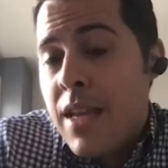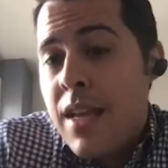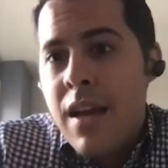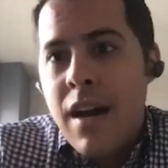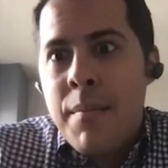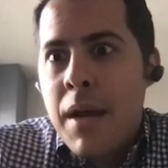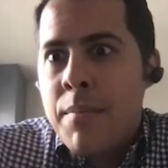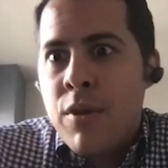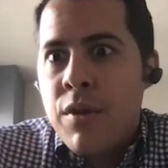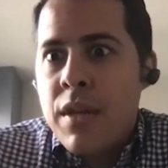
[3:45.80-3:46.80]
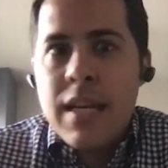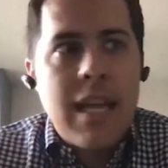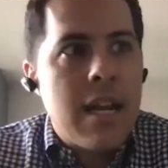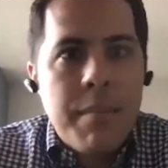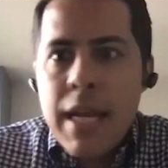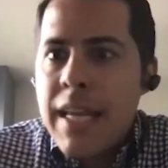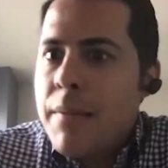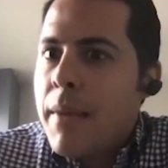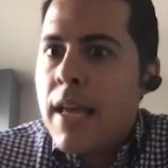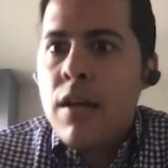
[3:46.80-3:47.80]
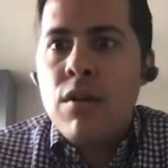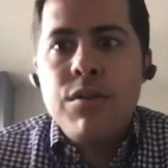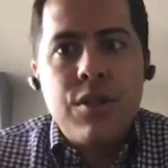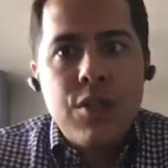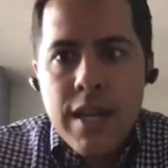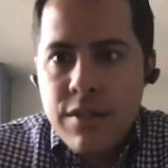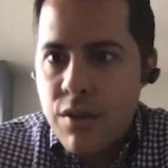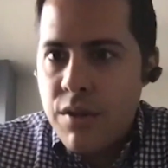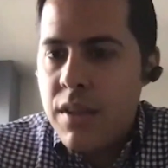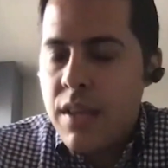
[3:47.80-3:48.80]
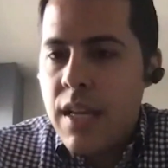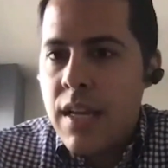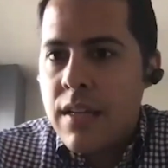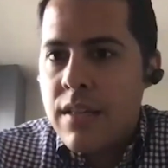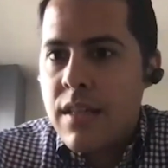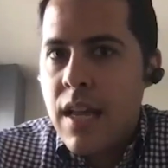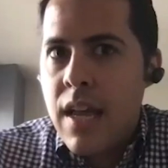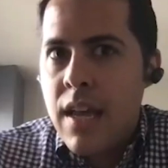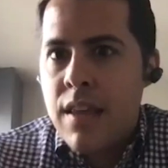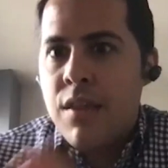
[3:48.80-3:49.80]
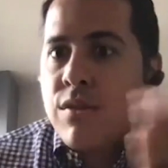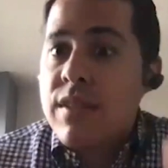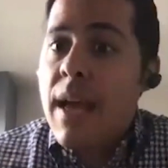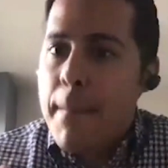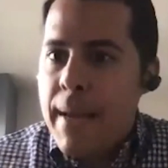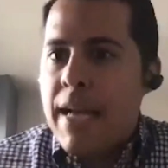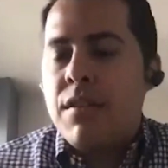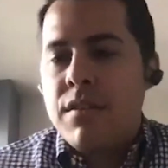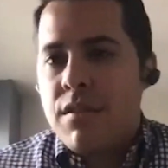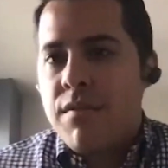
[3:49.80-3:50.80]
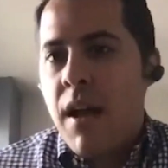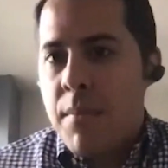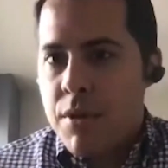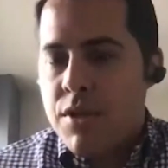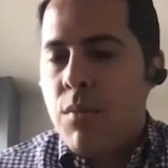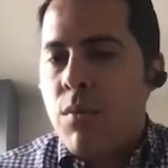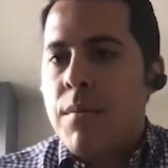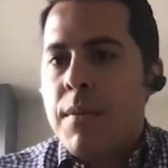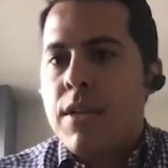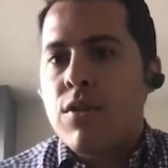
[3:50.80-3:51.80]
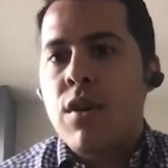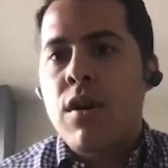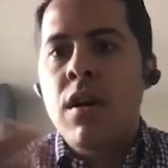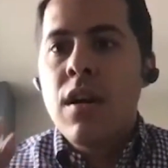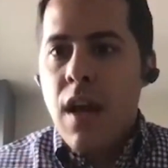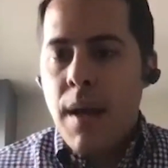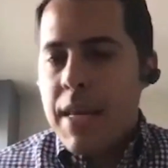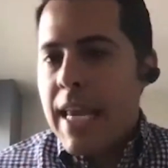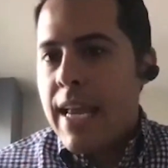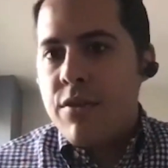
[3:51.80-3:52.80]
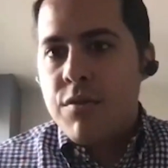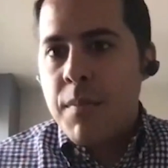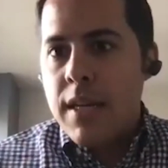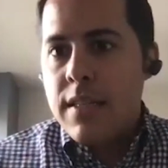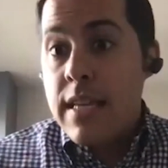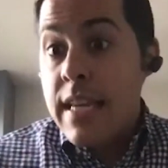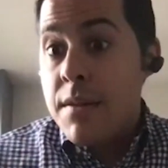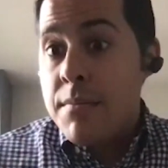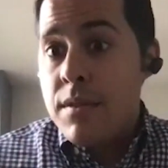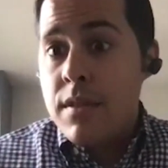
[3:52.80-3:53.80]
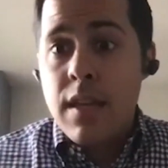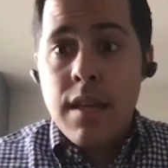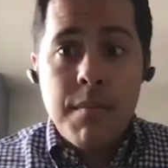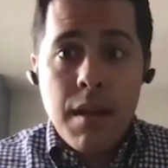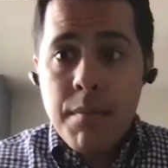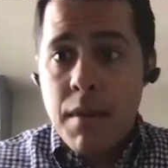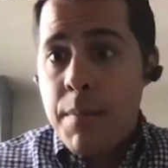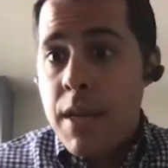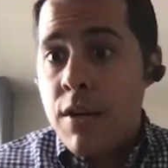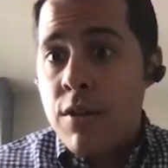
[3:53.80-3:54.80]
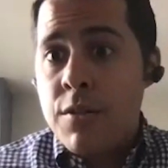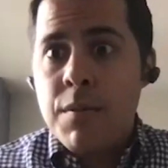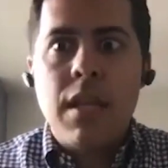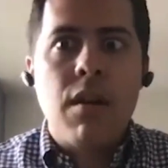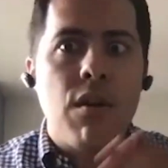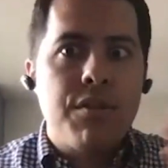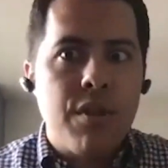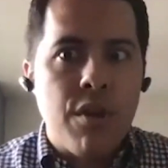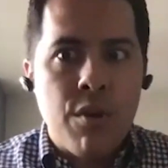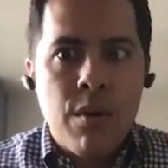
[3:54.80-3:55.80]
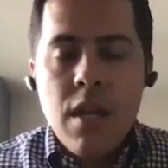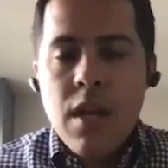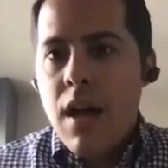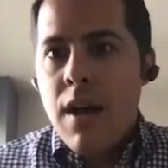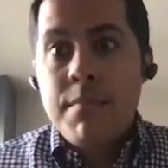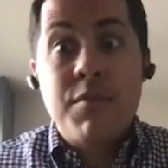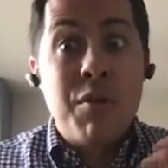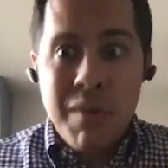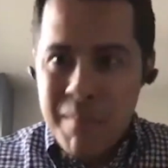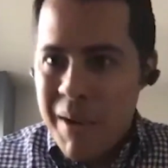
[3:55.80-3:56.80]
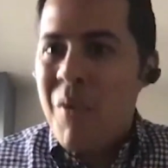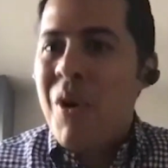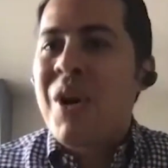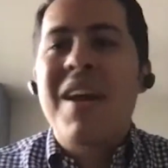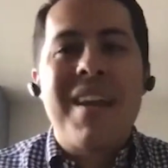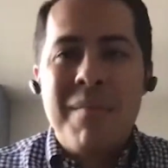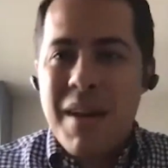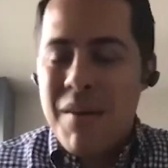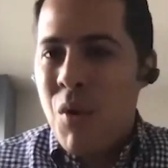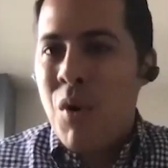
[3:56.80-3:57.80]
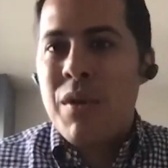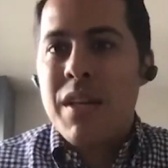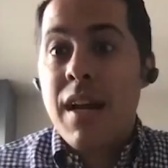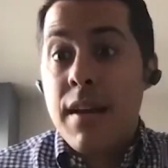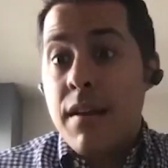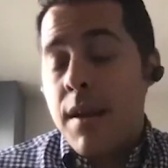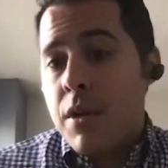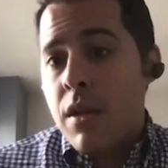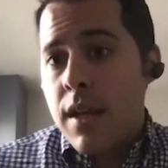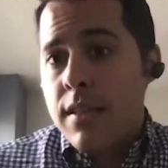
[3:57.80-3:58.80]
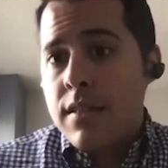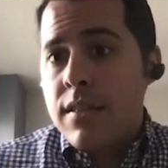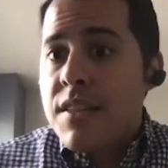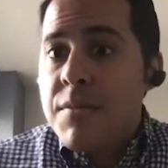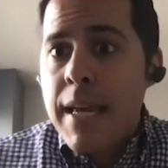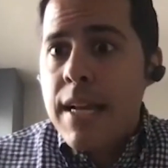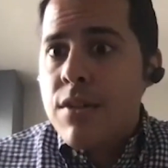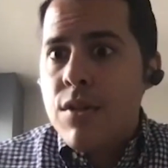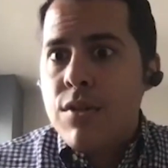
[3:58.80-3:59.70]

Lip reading: my ability to get on my email, to check certain things. And there's that balance of how much I want to make sure I'm engaged with my teams and my peers, but then also doing my work in my role. And I'm a client success manager, so